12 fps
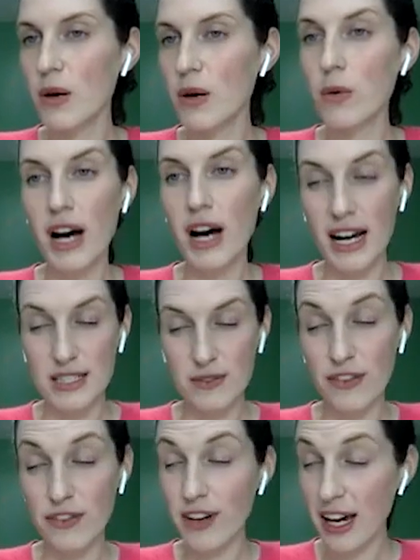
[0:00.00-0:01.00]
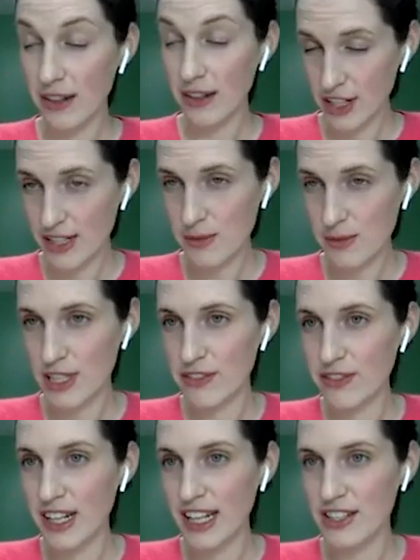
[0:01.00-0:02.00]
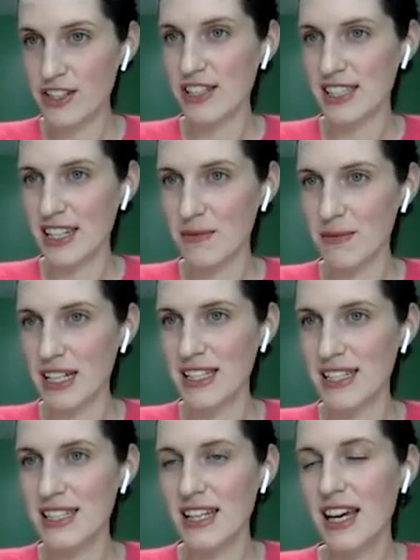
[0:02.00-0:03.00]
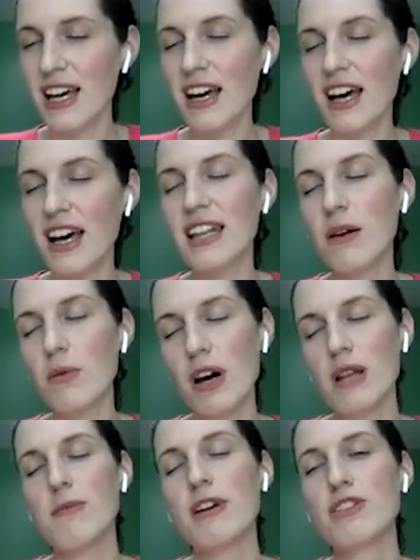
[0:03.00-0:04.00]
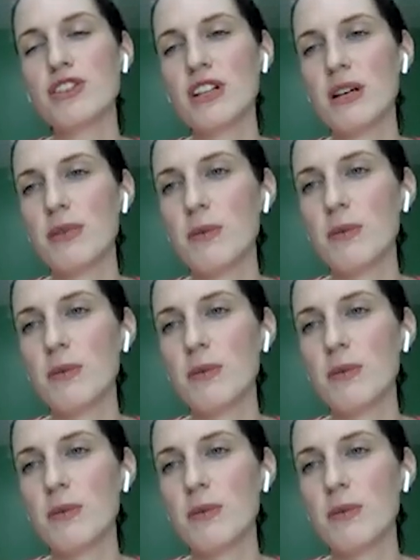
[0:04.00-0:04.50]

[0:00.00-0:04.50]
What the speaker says: will ask for 5 years worth of financial statements. And they want to make sure that